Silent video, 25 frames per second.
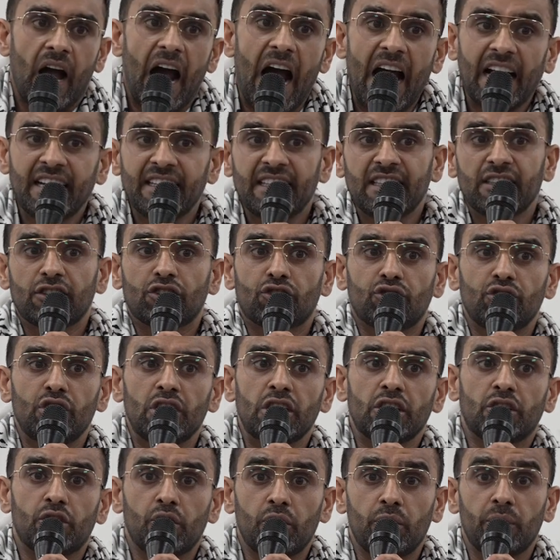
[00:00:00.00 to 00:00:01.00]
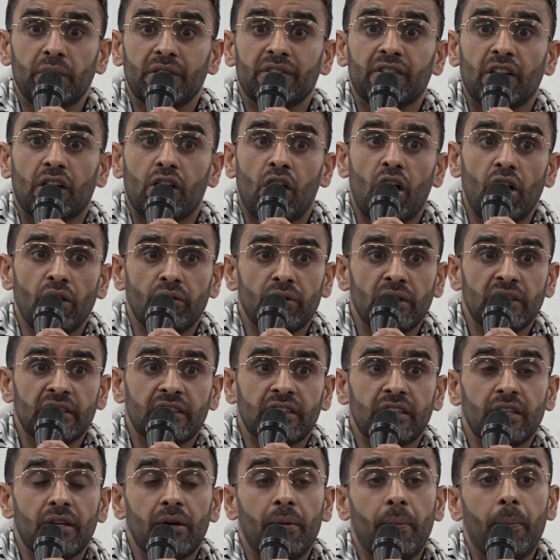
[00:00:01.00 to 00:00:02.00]
Andy Street, who is the
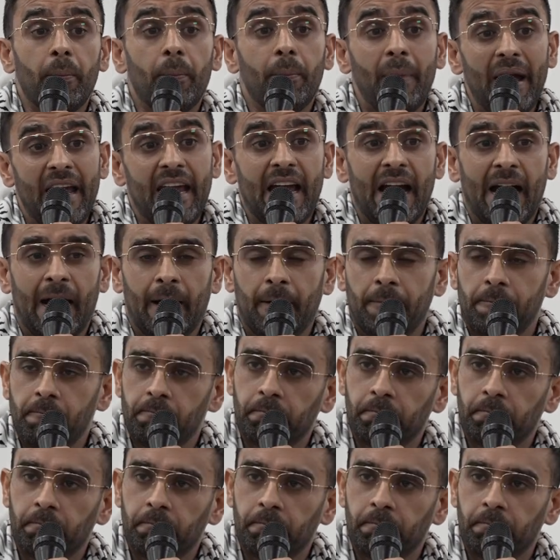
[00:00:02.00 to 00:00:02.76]
current mayor,